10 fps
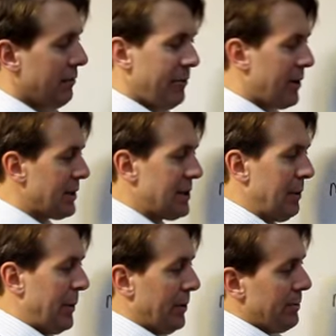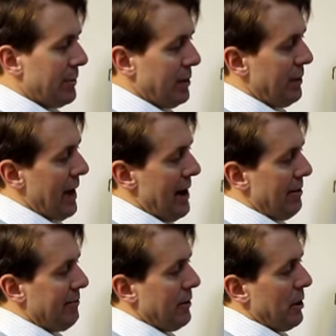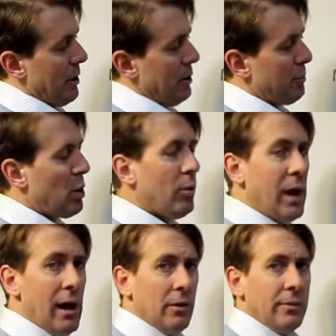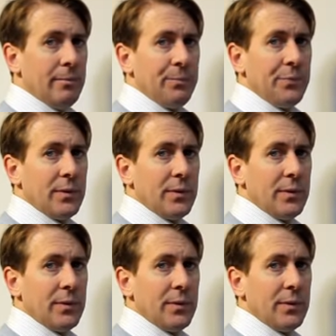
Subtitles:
Very simple. You have the pronoun,